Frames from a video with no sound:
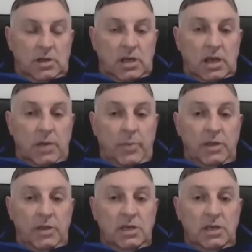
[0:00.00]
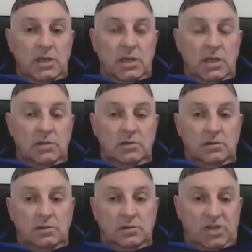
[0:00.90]
opinion
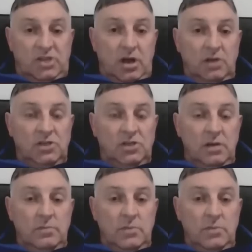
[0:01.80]
and sack Jim,